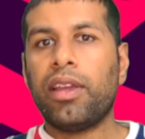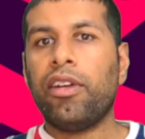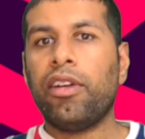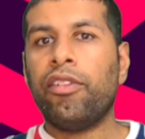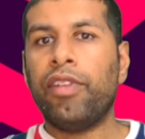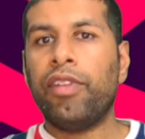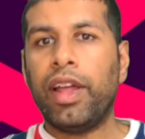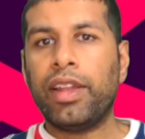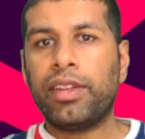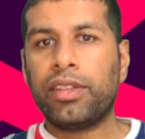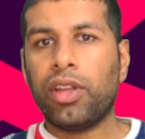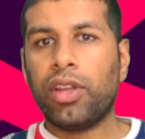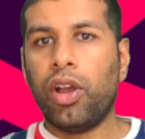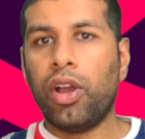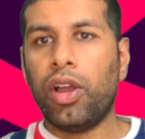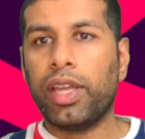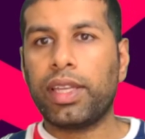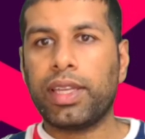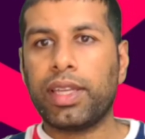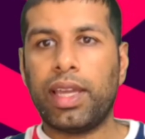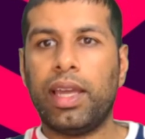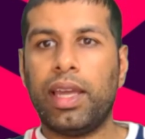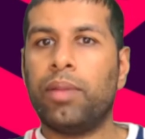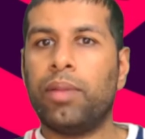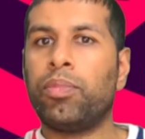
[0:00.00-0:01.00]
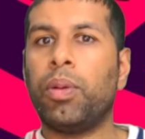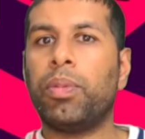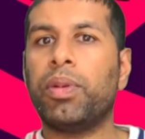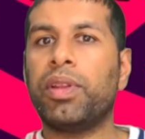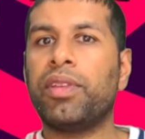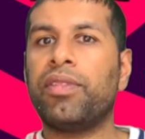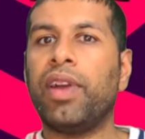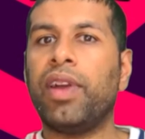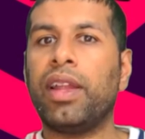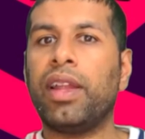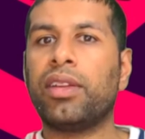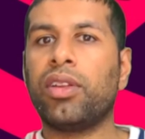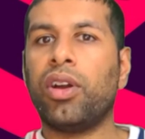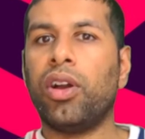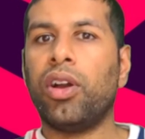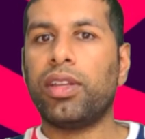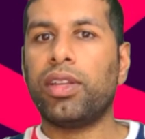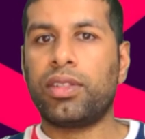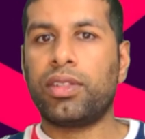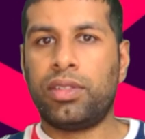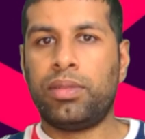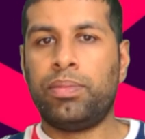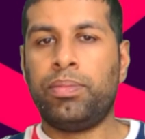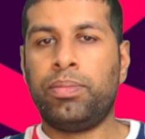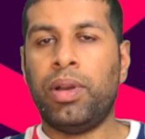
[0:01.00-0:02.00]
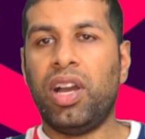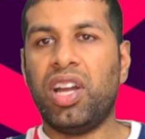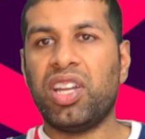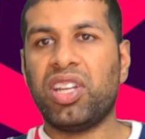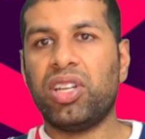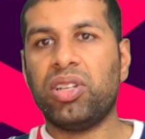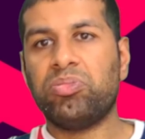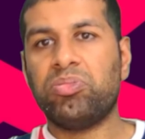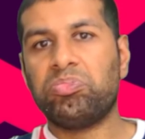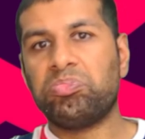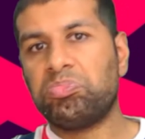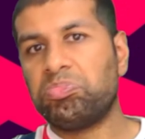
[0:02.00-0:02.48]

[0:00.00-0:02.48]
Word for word: Van Dijk, and probably Van Dijk's partner.